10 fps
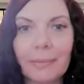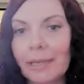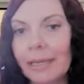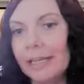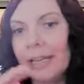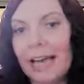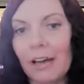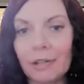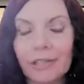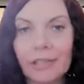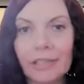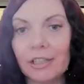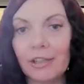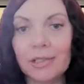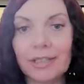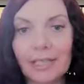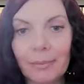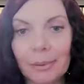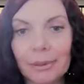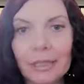um, and how it, your
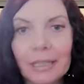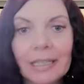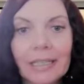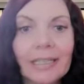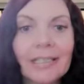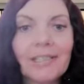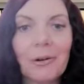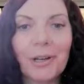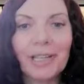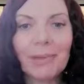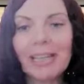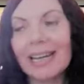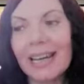sleep is going